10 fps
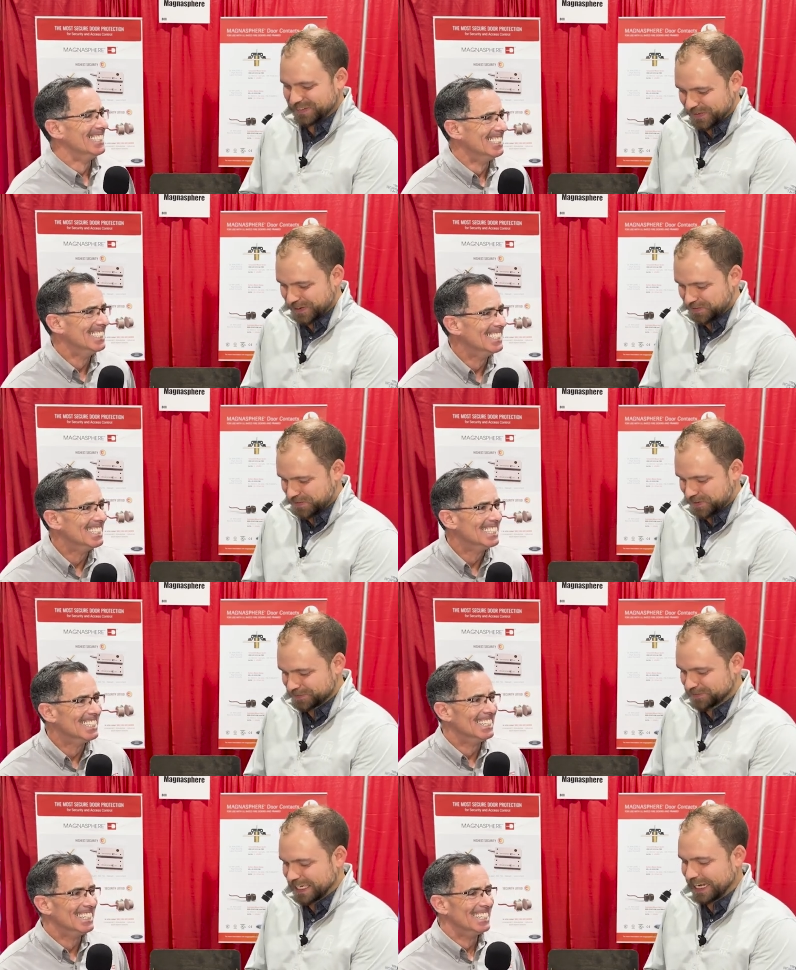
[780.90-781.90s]
Speaker 1: Wonderful.
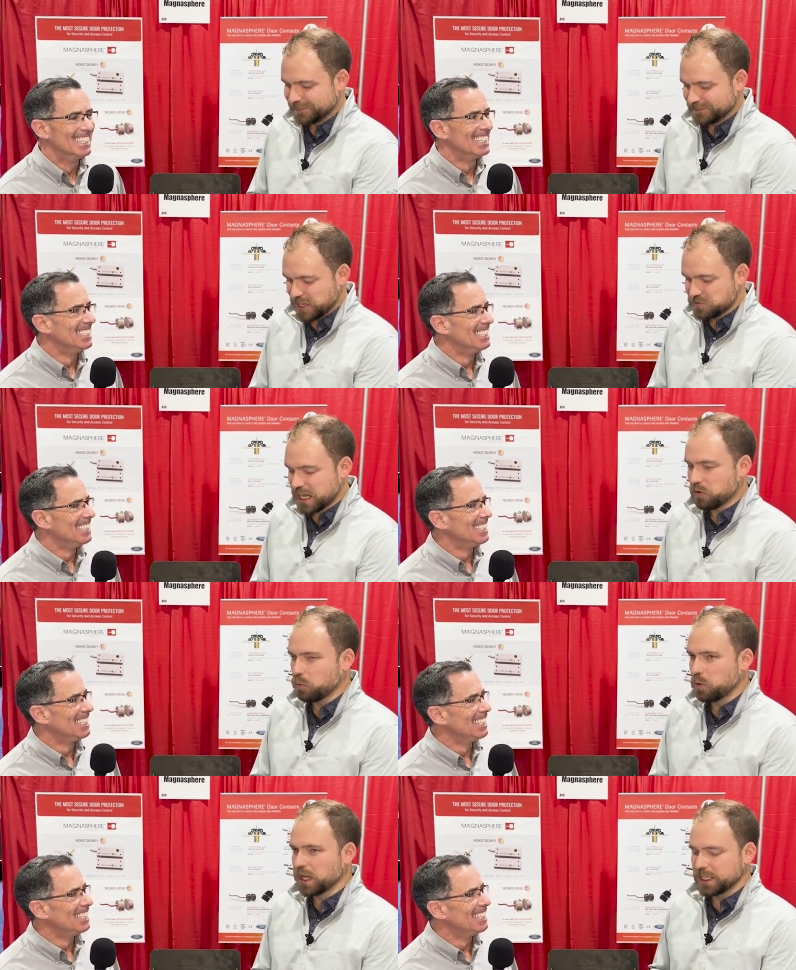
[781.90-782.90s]
Okay, I've got
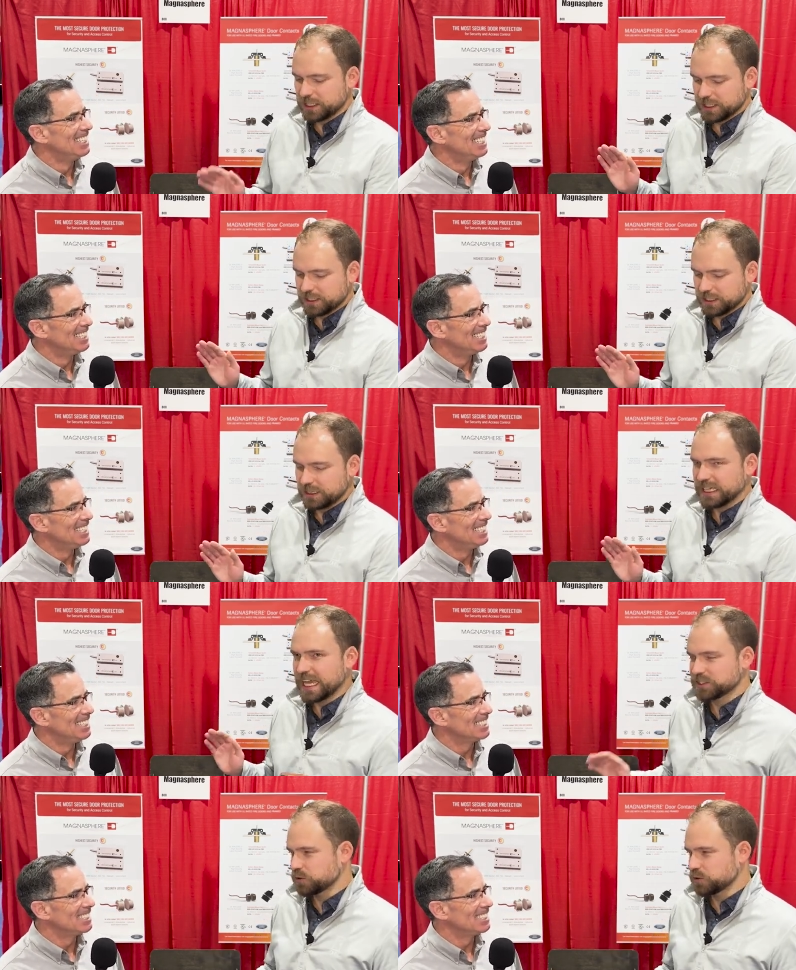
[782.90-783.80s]
one last